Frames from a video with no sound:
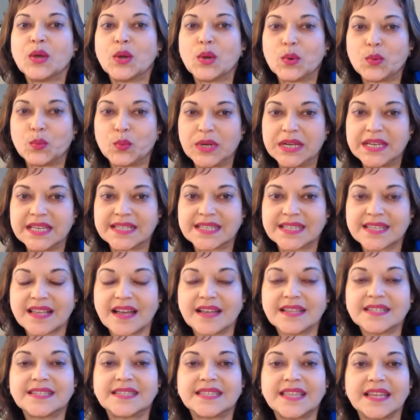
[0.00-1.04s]
We
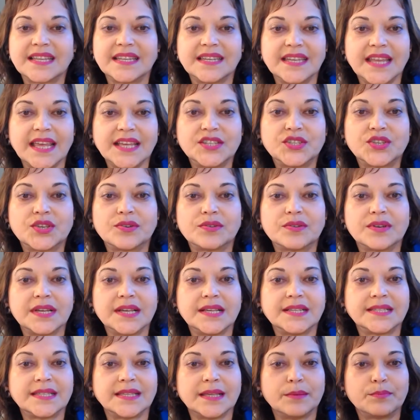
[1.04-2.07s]
discussed that nature
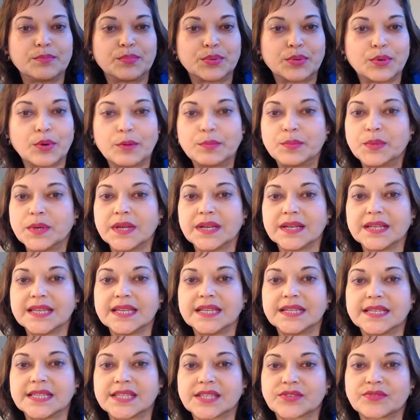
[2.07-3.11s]
is appropriately
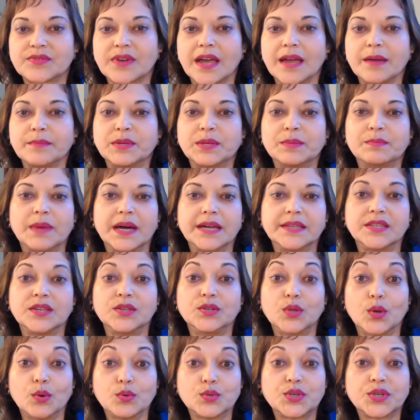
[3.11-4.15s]
described by the
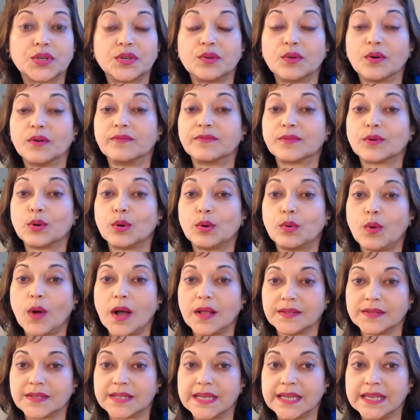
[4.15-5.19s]
notion of
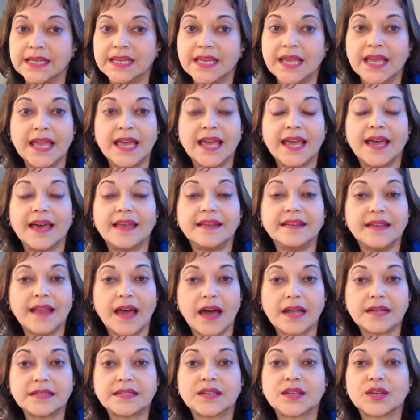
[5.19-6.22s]
quality and
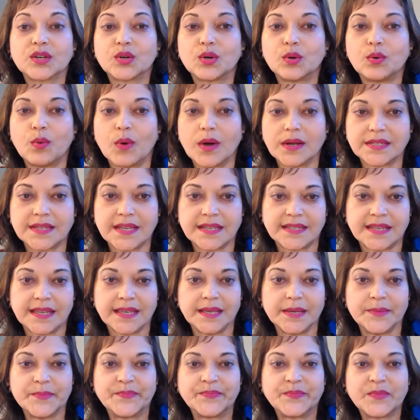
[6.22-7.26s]
not quantity.
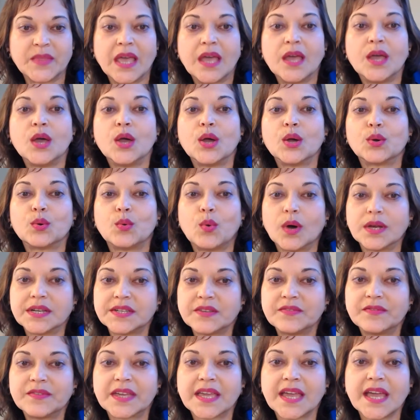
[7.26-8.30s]

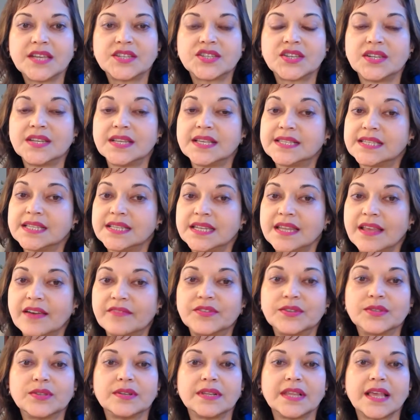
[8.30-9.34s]
Quantification is
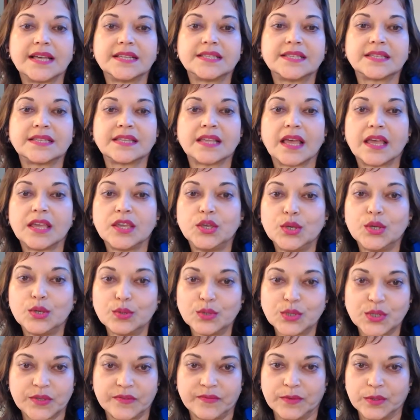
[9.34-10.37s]
nevertheless
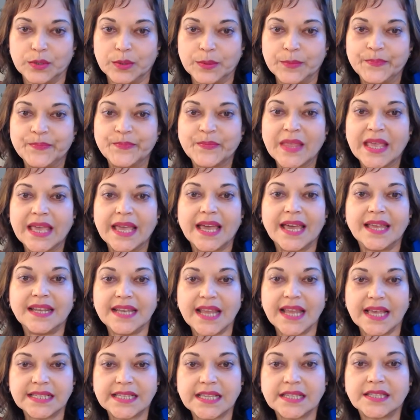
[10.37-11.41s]
useful and
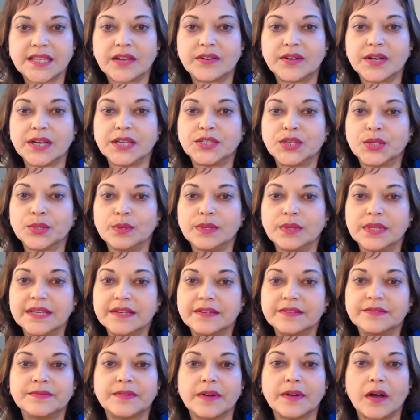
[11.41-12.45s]
necessary to
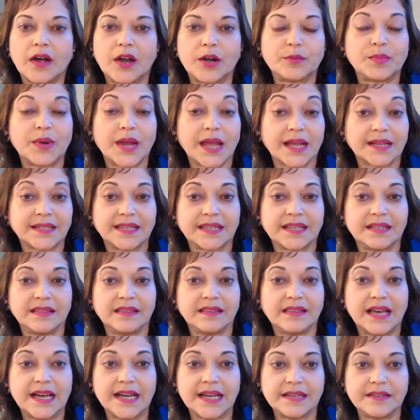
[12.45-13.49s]
live our practical
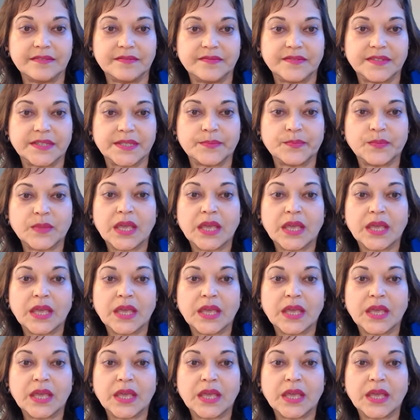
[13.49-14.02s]
lives.